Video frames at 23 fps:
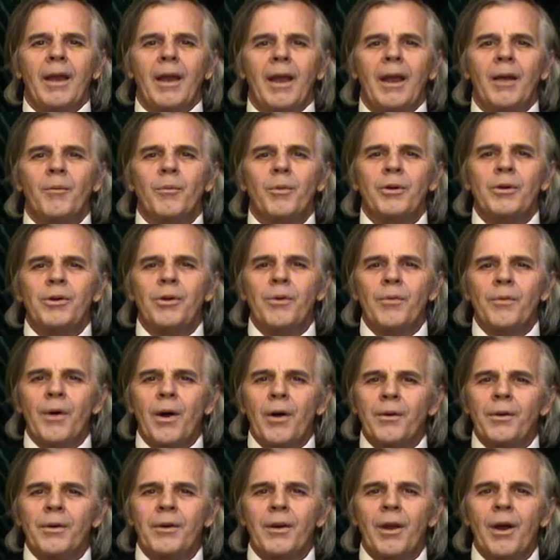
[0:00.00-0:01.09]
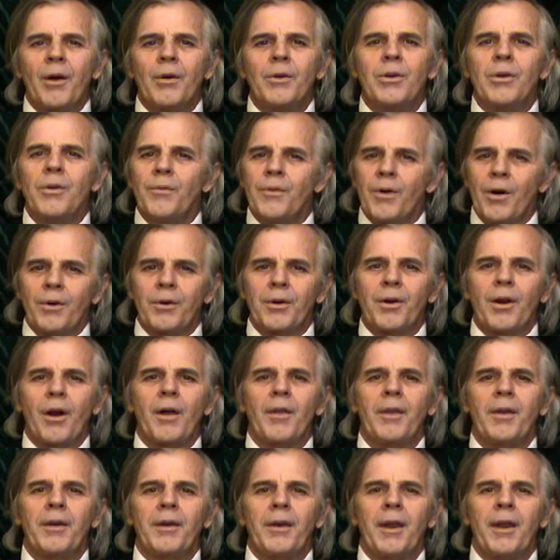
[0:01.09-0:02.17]
And when you voted no, you voted
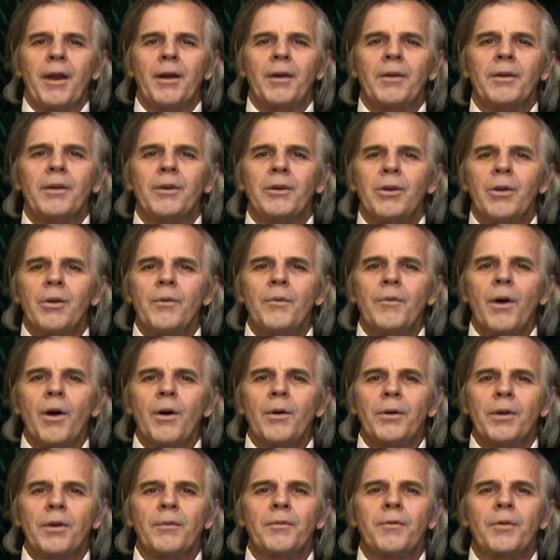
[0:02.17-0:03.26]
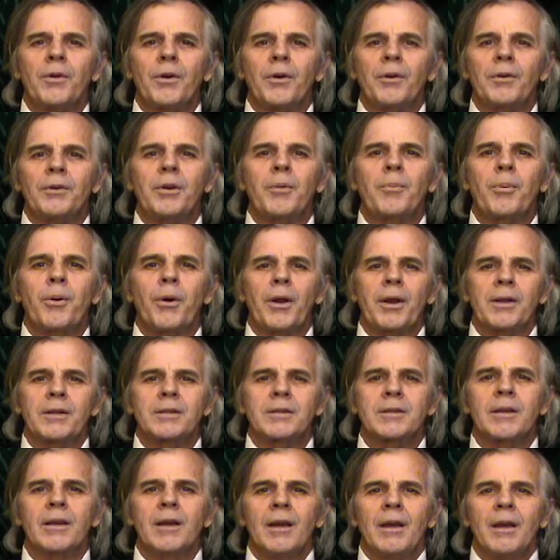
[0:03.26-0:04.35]
all that down. You voted for
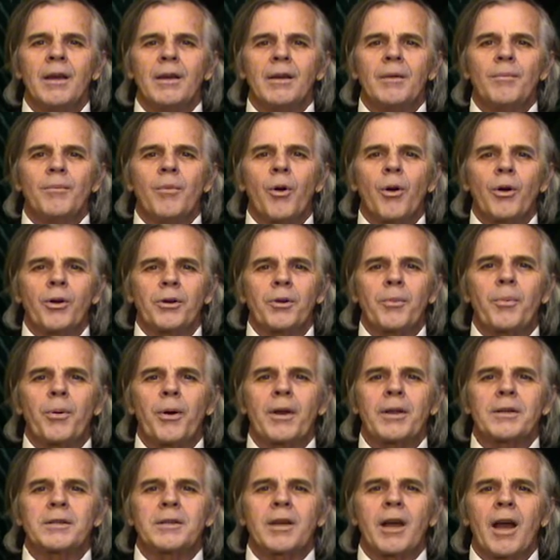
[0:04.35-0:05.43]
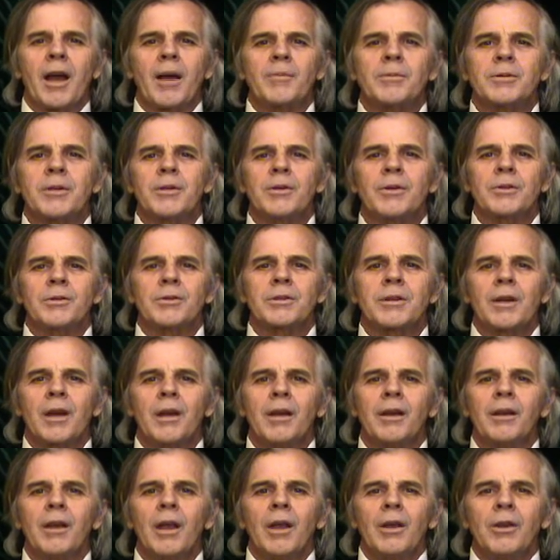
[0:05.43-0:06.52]
depressed, more depressed times in your
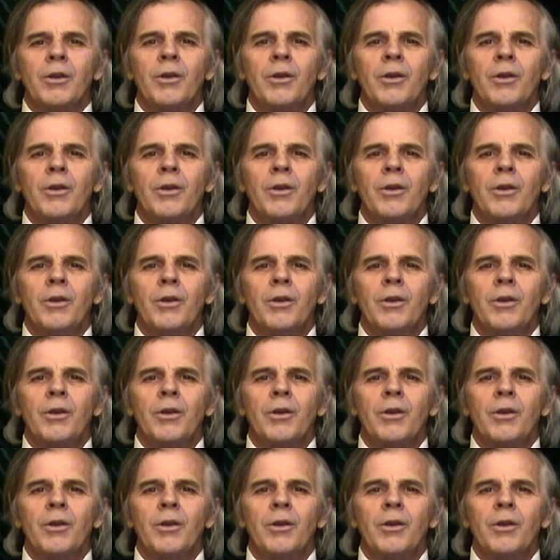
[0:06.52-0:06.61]
state.